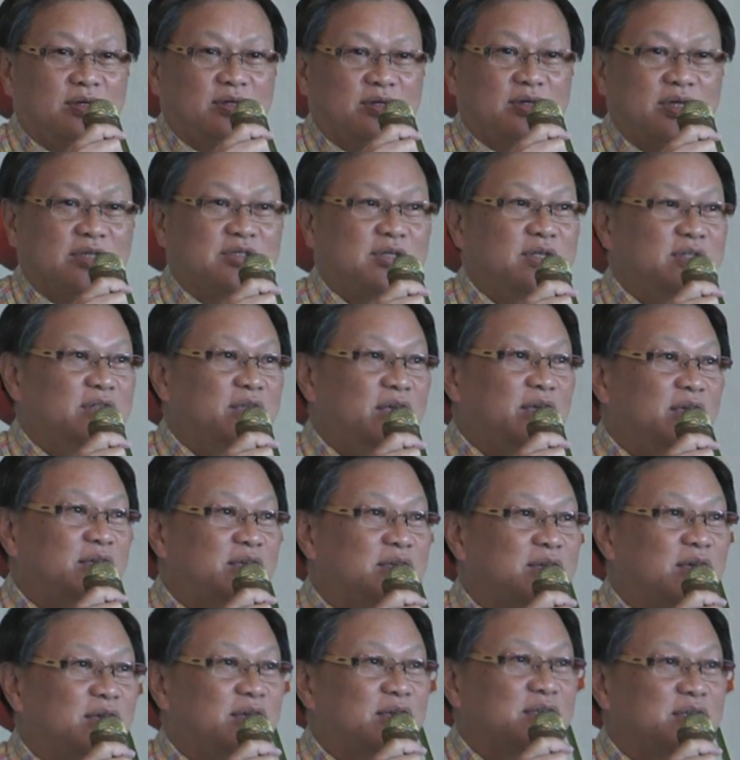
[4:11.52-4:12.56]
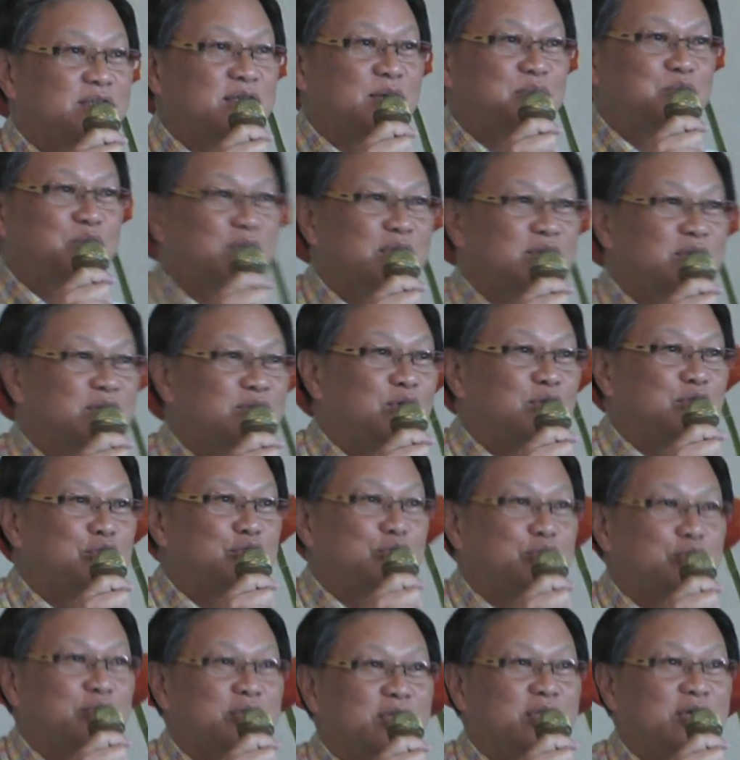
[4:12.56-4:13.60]
Yesterday, someone
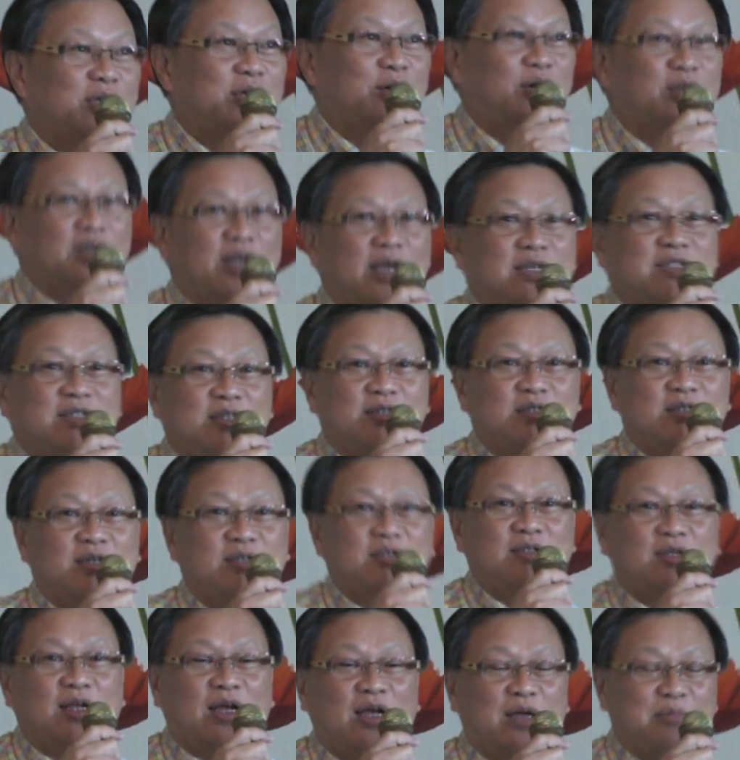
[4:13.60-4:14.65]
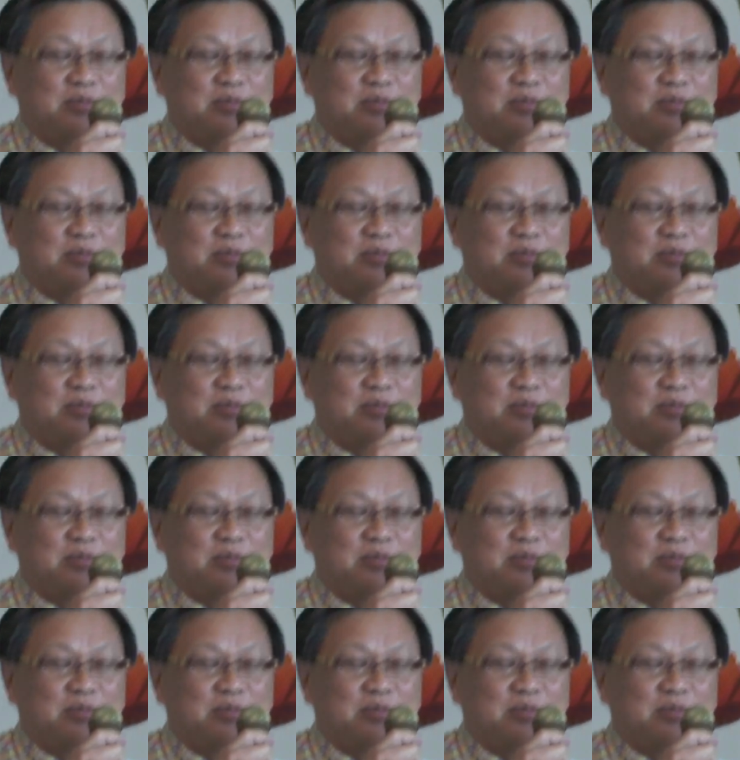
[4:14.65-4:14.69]
wrote to the Online Citizen.